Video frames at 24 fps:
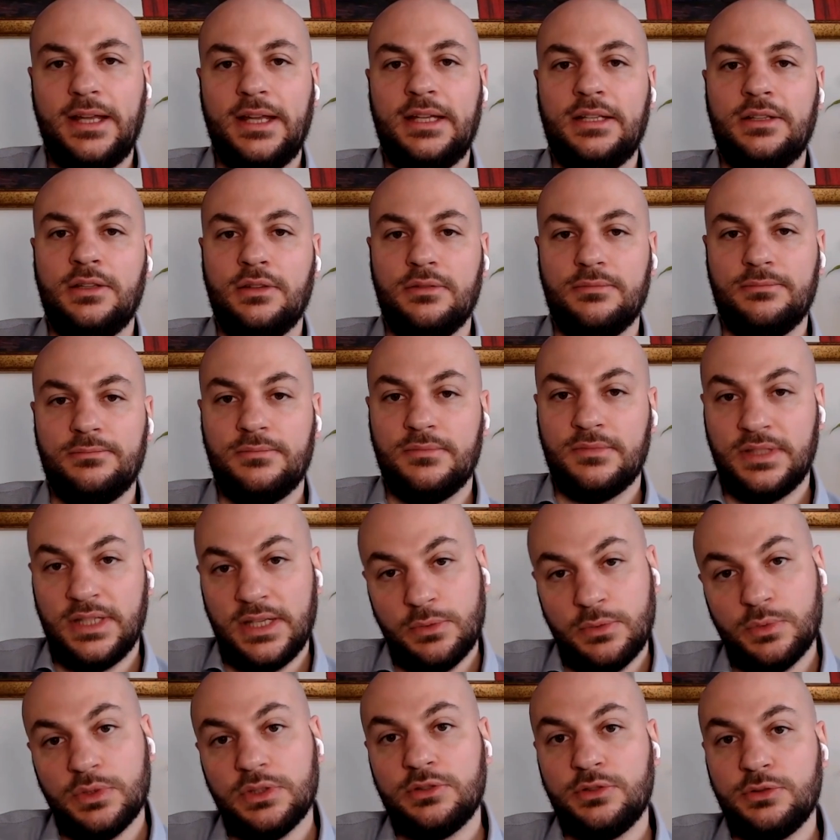And
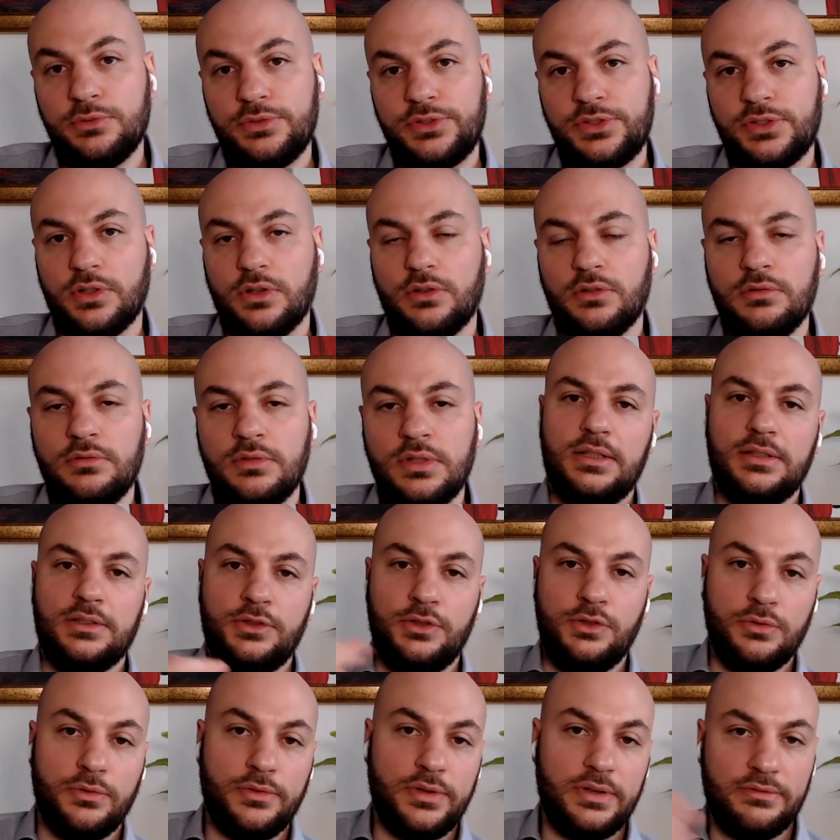they will do so
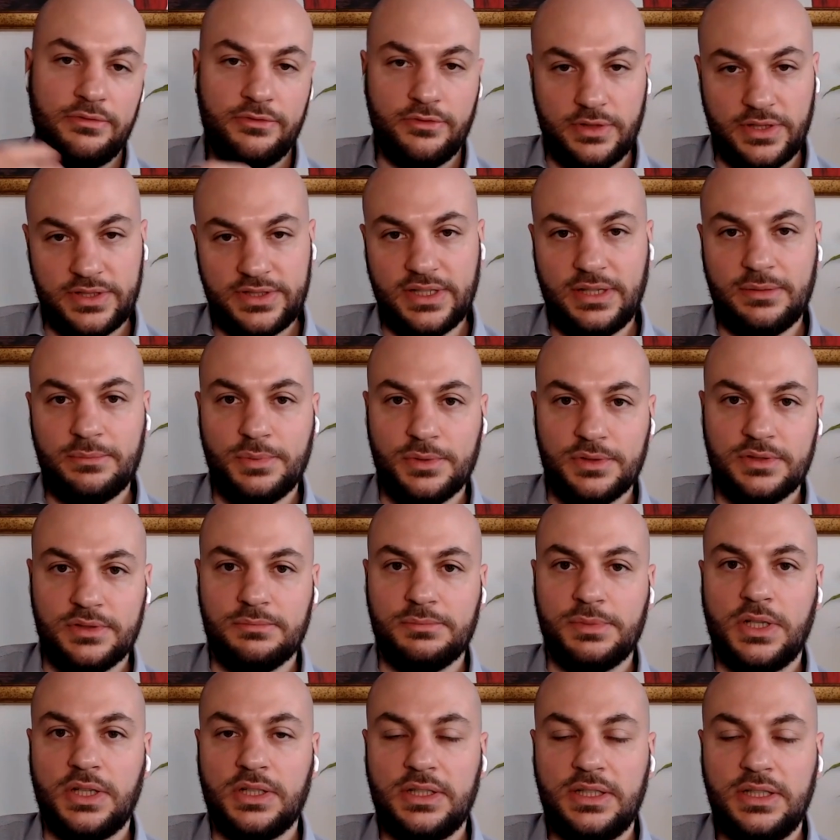during, for example,
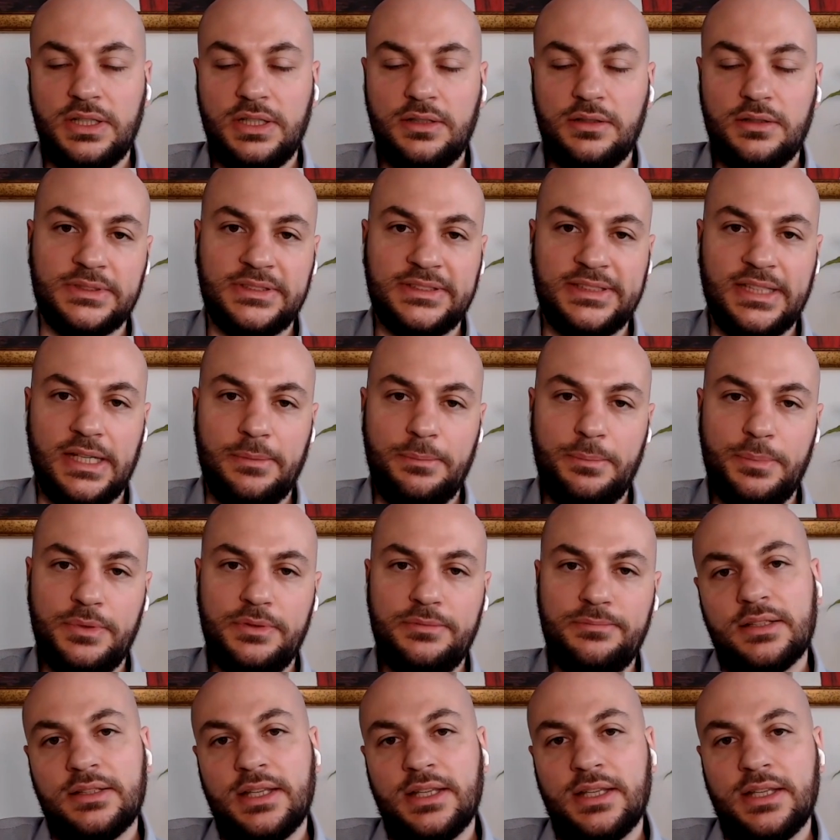the bonding step.